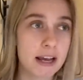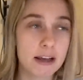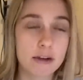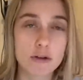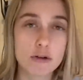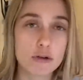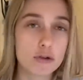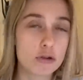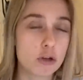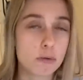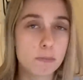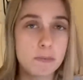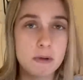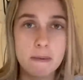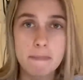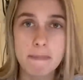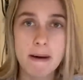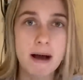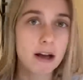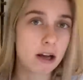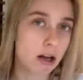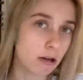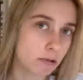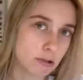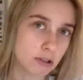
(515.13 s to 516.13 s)
it could just be a
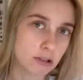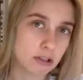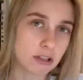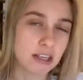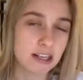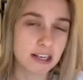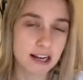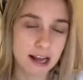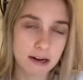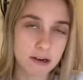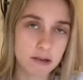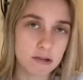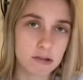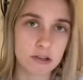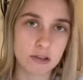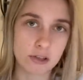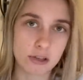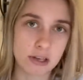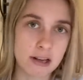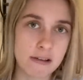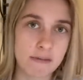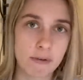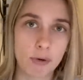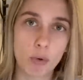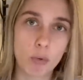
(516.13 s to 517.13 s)
backup because Dean Henderson's
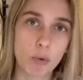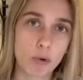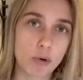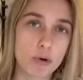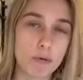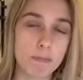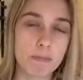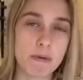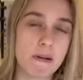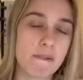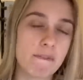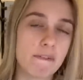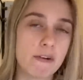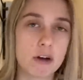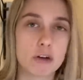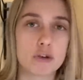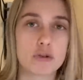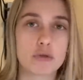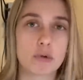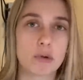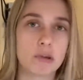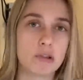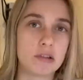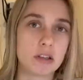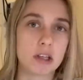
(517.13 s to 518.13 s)
leaving, or it could be a
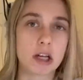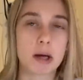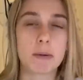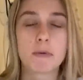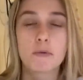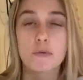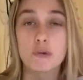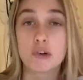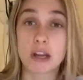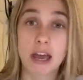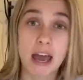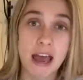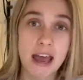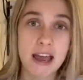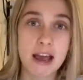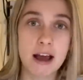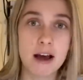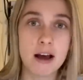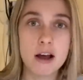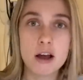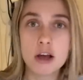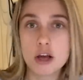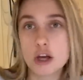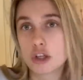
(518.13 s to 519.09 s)
first-choice to come in for De Gea,